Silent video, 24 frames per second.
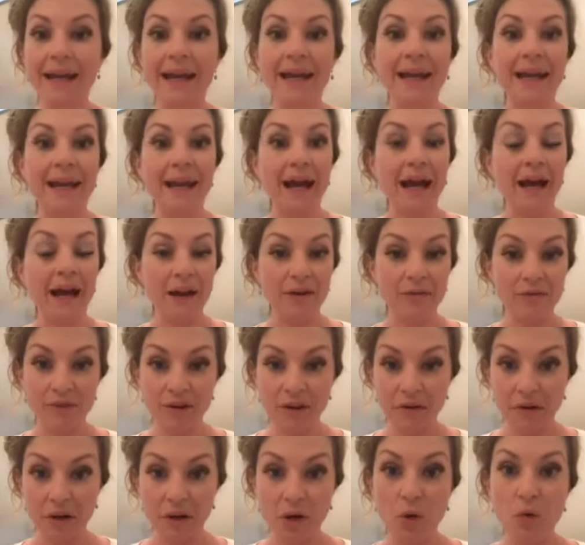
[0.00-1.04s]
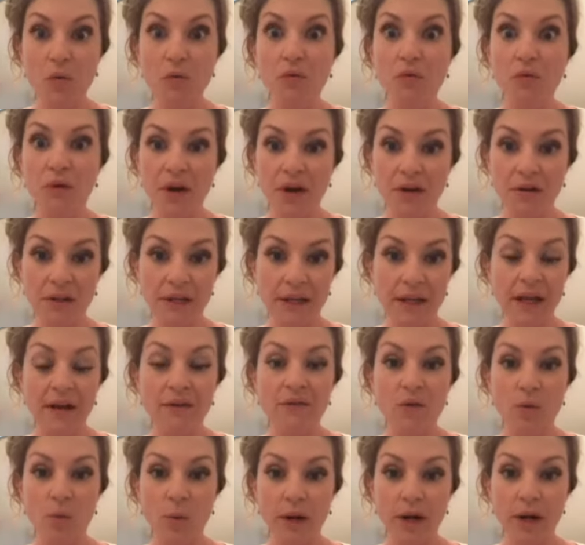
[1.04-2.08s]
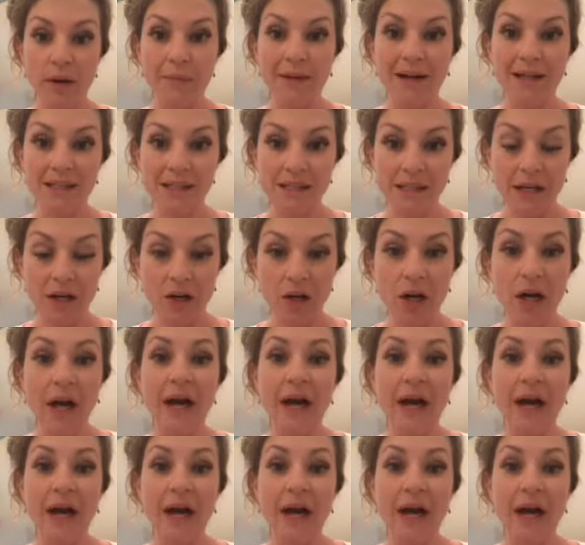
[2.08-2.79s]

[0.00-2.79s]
and I very rarely ever wear mascara.